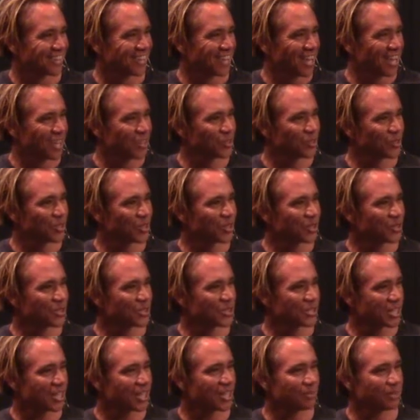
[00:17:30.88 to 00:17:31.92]
And you can
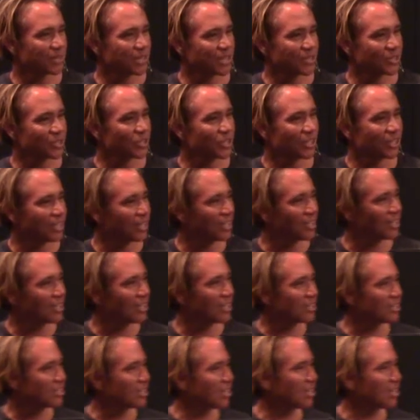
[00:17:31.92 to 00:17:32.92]
understand because in, in,